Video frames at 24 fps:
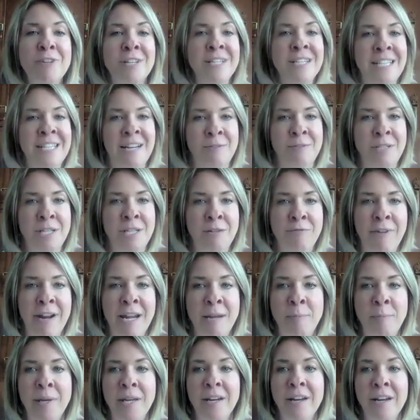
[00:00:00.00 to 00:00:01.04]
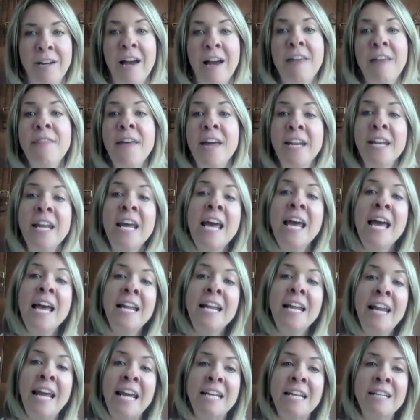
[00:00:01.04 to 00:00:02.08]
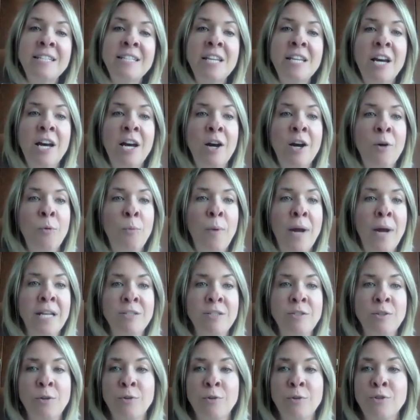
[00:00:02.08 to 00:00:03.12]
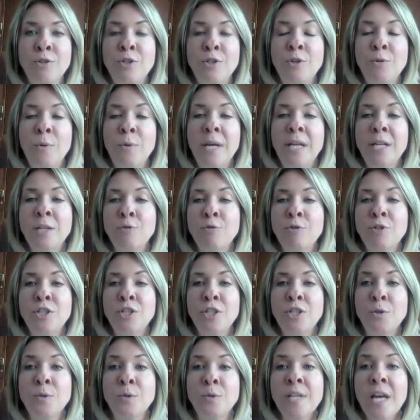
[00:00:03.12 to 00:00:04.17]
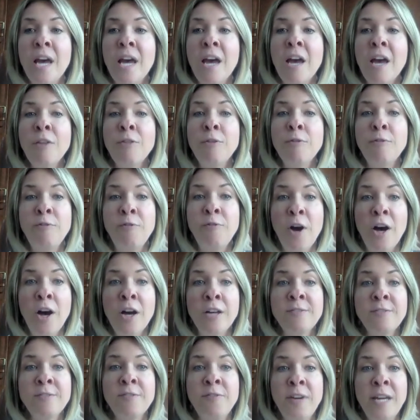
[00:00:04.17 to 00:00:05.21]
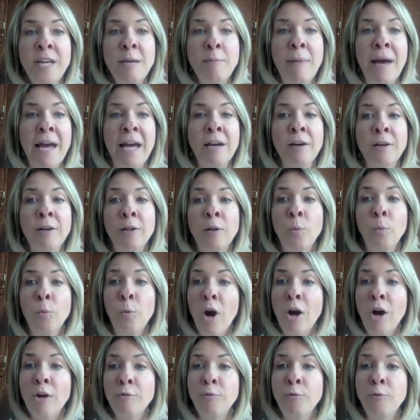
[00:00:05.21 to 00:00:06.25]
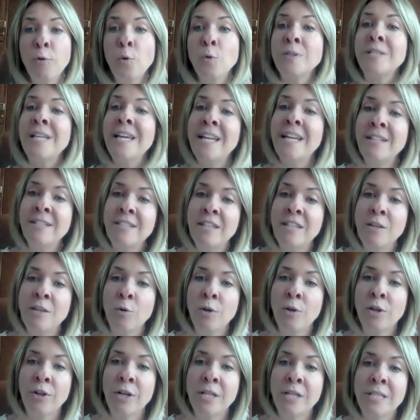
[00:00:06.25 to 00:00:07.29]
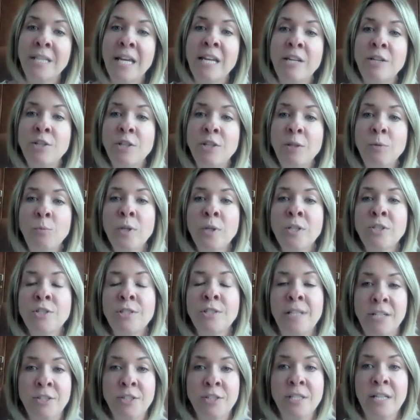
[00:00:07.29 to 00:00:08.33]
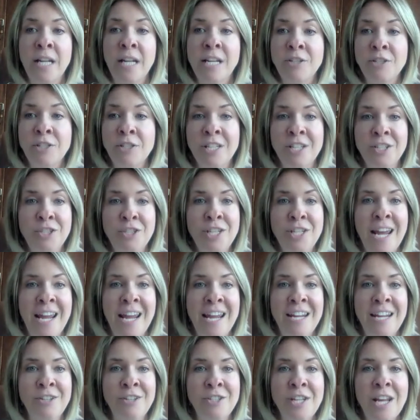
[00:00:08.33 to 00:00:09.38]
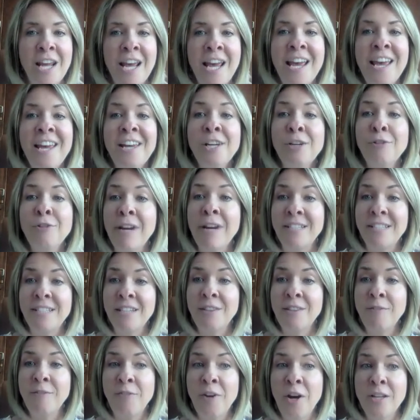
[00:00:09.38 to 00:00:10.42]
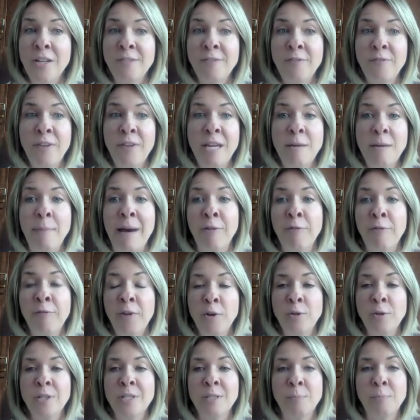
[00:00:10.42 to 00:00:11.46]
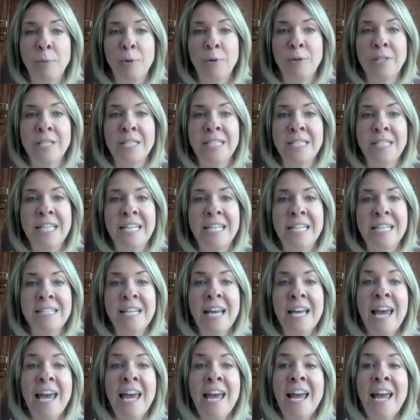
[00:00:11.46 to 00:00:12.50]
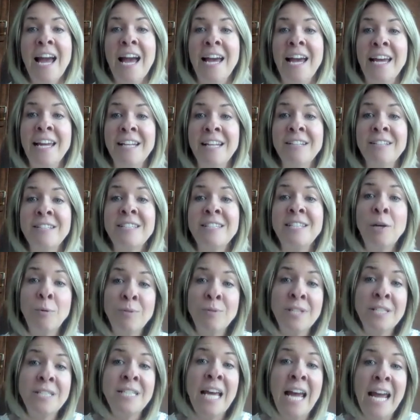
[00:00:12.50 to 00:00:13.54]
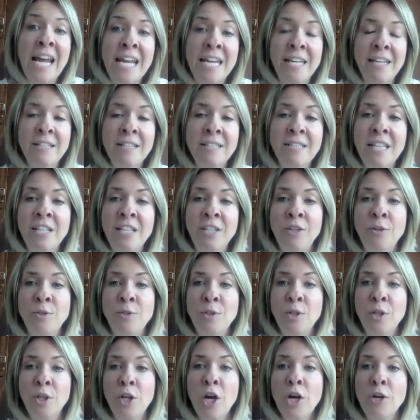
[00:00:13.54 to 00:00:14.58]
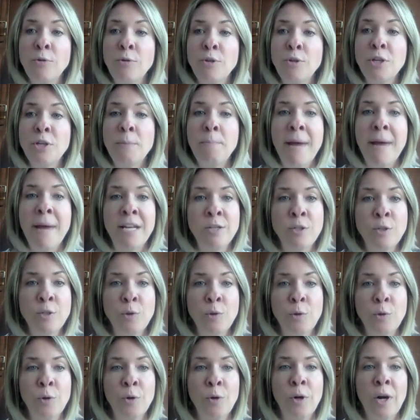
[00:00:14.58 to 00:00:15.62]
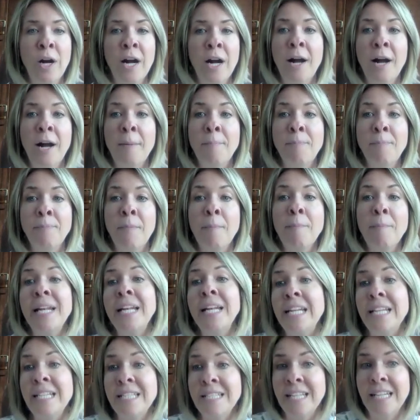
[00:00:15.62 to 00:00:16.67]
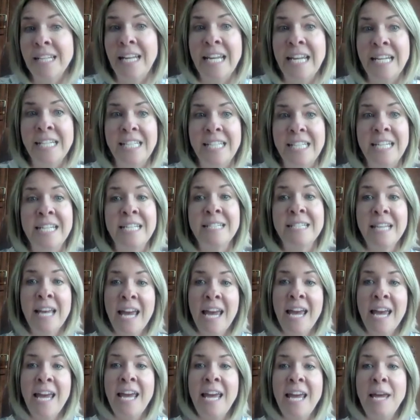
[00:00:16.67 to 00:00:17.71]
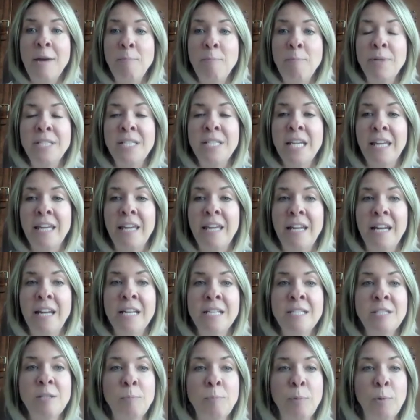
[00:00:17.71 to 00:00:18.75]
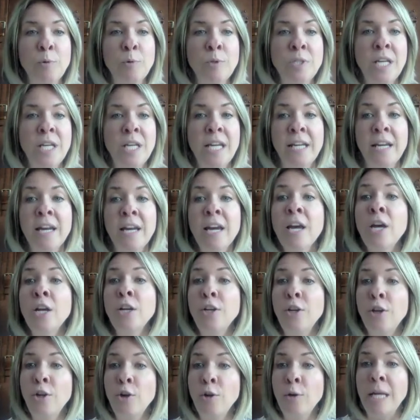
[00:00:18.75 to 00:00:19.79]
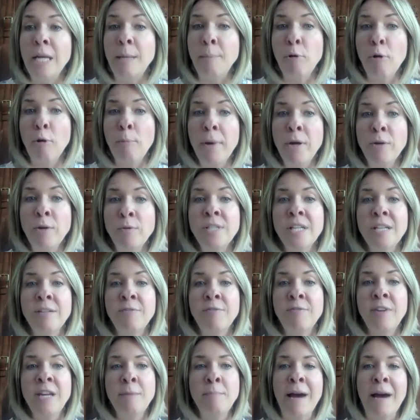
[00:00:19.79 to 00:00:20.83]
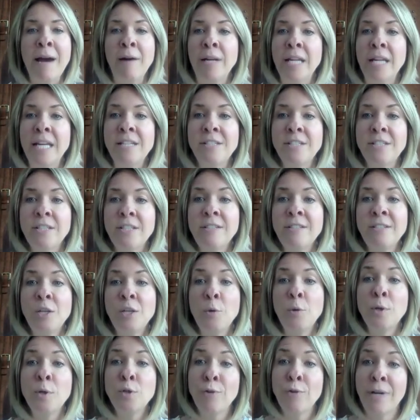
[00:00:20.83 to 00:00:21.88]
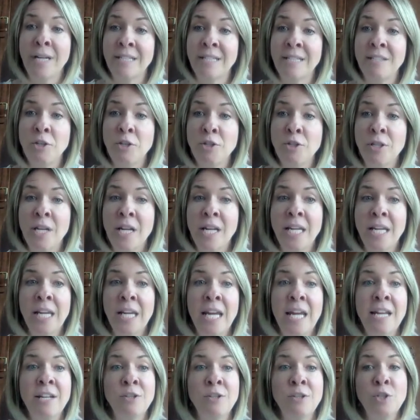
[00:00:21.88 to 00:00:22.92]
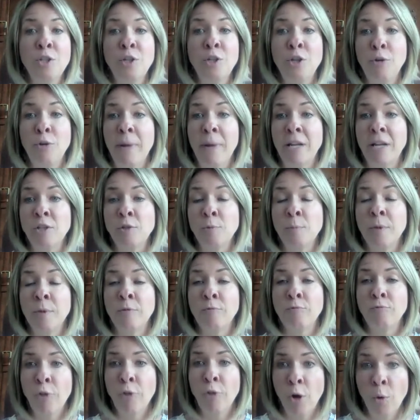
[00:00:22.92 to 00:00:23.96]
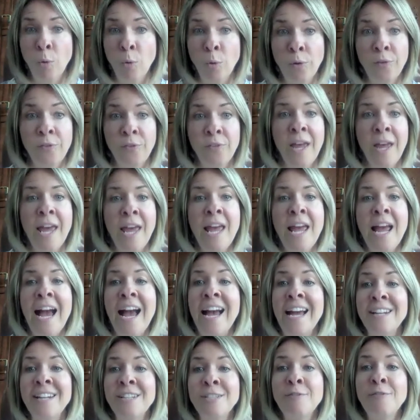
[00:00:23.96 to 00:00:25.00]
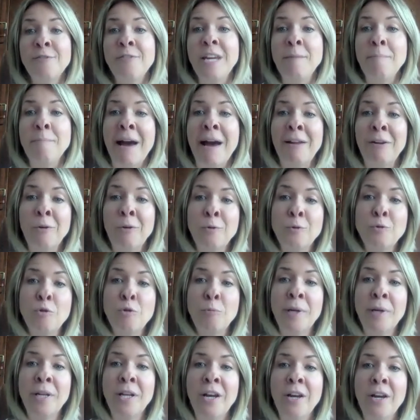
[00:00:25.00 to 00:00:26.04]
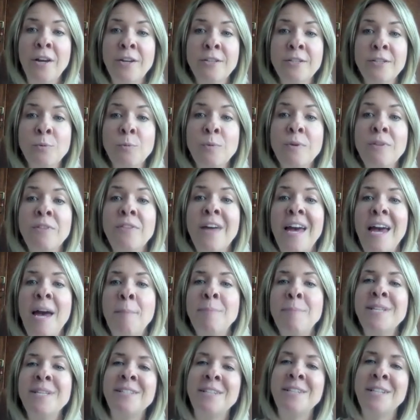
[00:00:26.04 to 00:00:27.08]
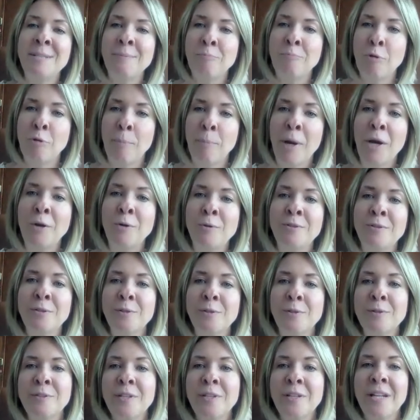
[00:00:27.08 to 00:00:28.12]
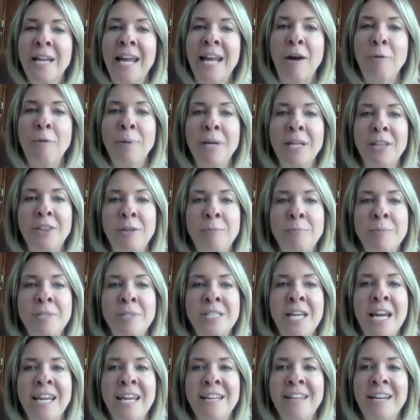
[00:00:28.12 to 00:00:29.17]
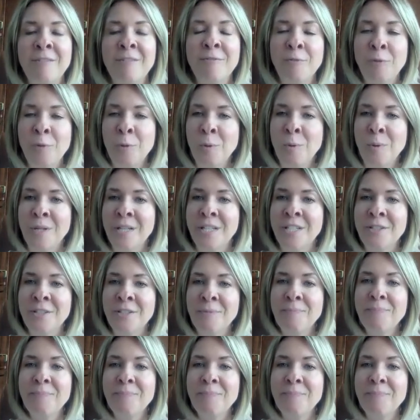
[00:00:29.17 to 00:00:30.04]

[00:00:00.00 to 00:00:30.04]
in Saudi Arabia, and then later went on to introduce the first female workforce into the organisation once legislation had changed, created the first female focused policies, and still today continue to coach and mentor um, Middle Eastern ladies, in particular supporting newly promoted female leaders who are transitioning into new management roles and female entrepreneurs with their business proposals and helping them to take that forward.